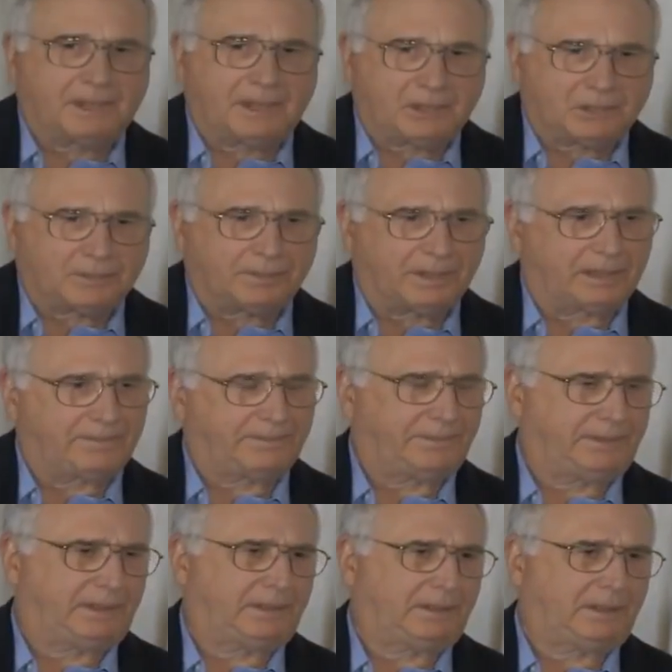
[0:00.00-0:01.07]
the major
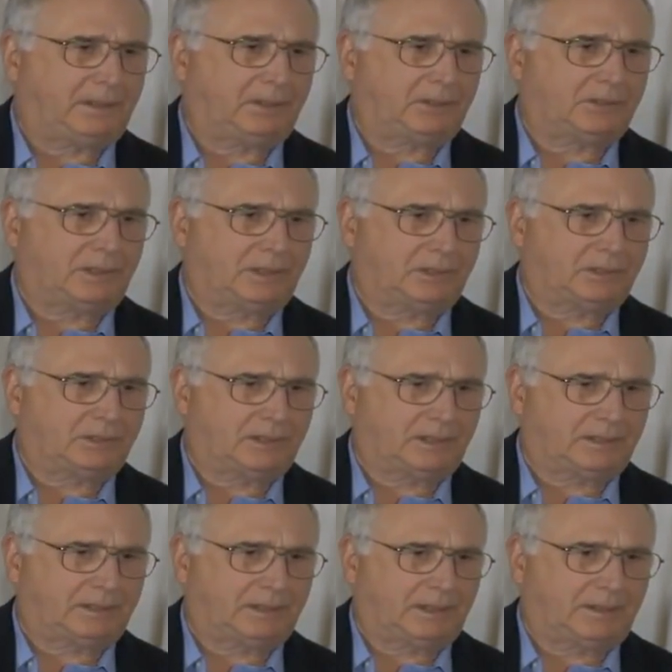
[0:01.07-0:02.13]
benefit is
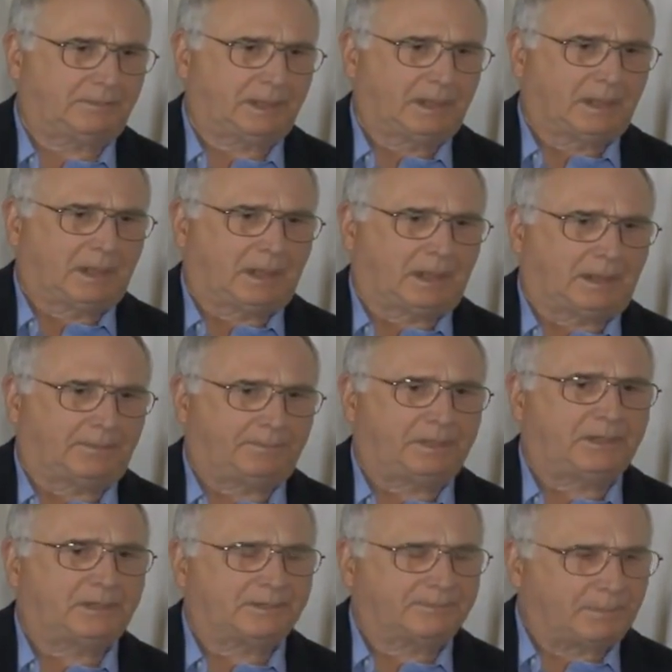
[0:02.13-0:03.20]
that
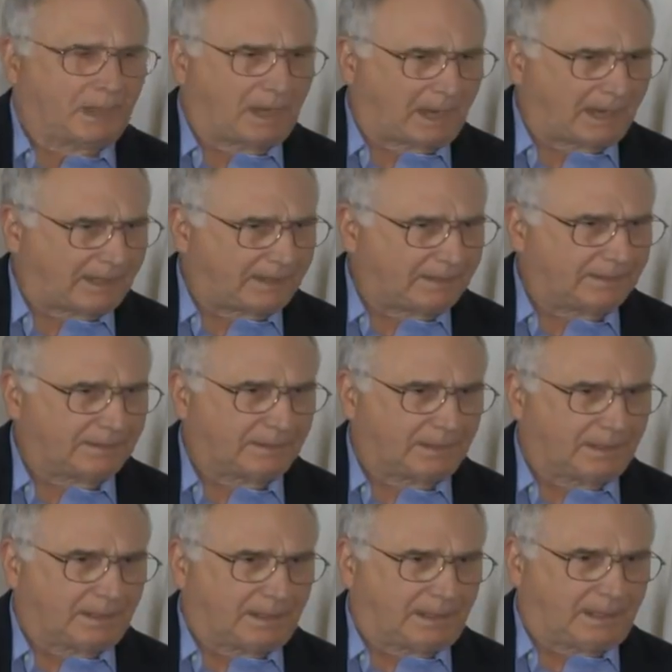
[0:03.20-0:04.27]
peace of mind.
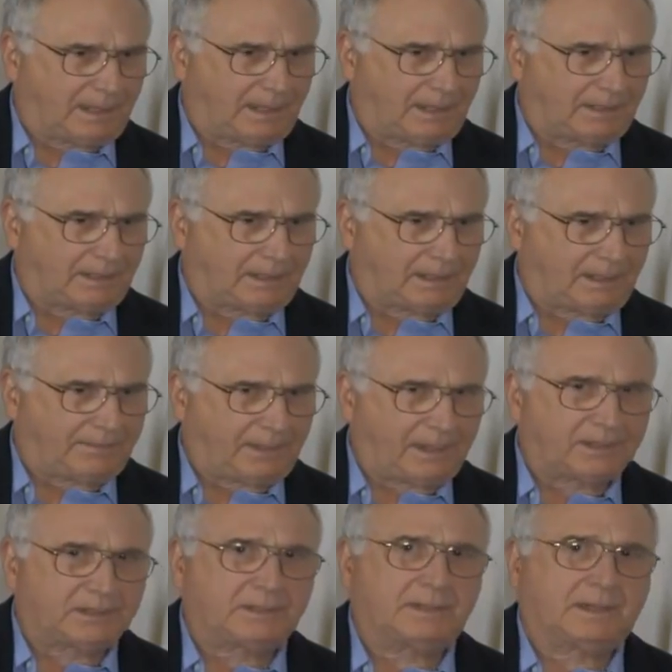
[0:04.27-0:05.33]
And I've
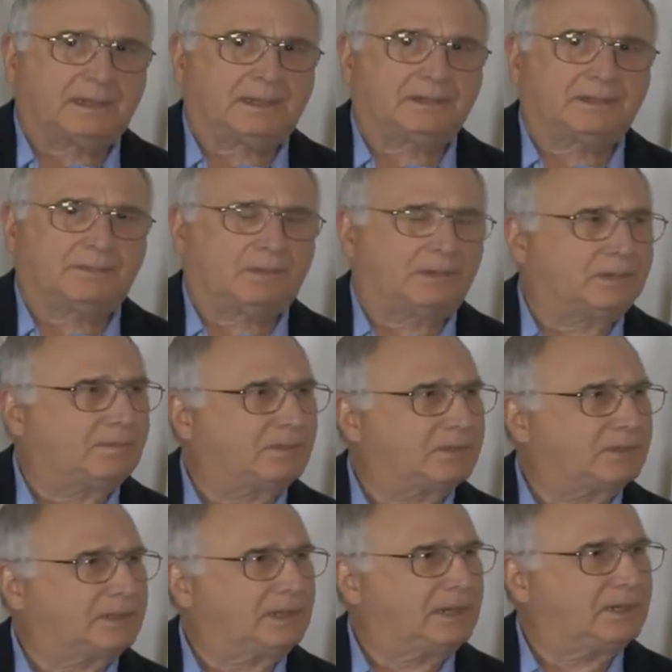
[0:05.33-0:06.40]
asked them on
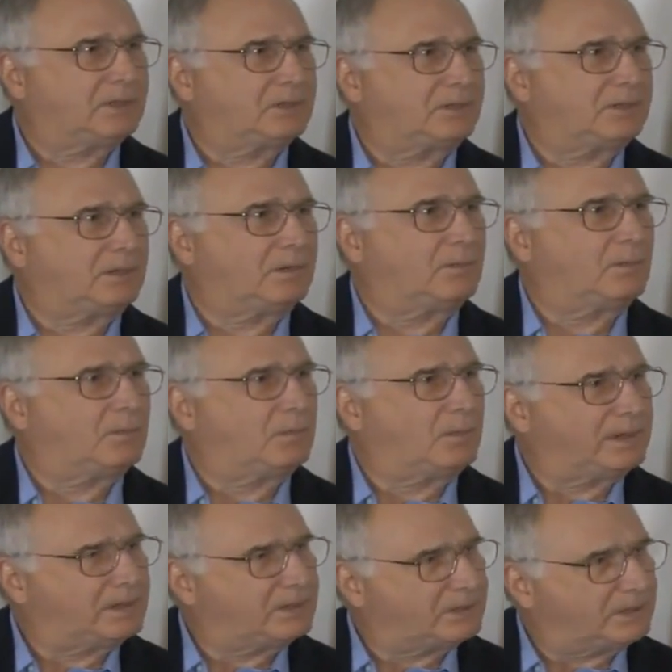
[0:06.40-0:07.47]
numerous occasions,
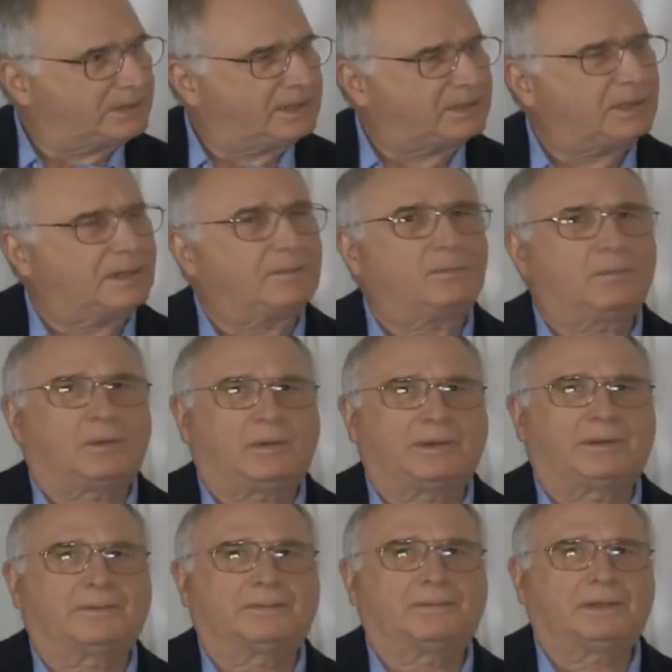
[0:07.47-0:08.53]
what is it? They say,
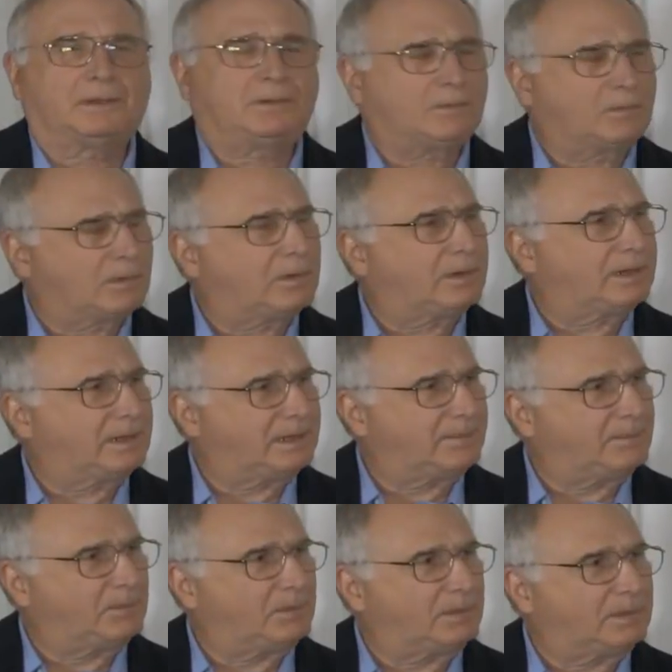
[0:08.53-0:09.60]
"Walter, we don't worry
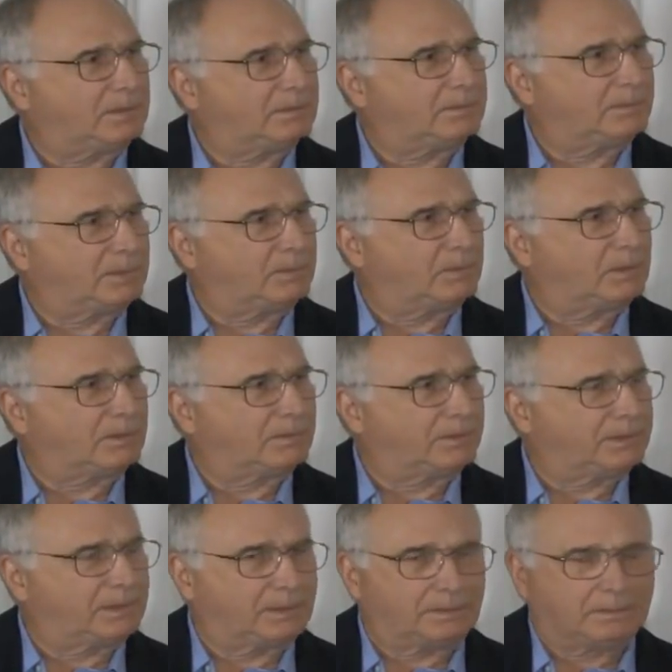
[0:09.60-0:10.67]
anymore when we work
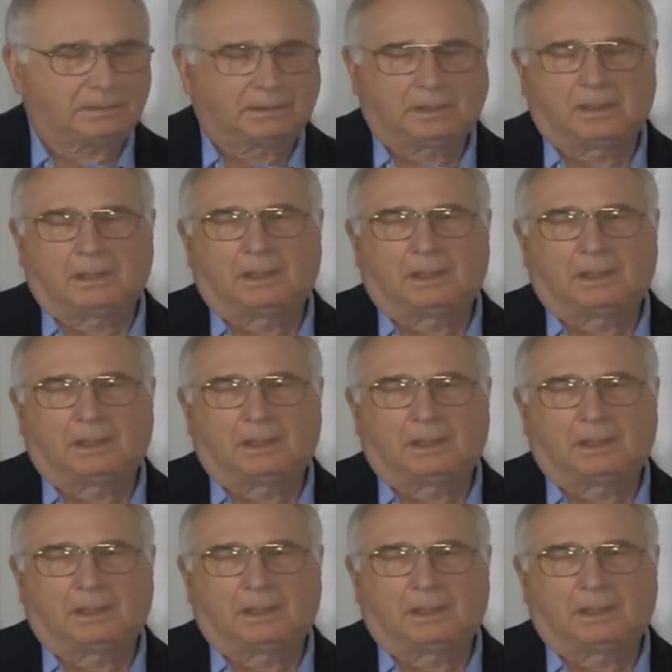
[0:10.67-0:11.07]
with you."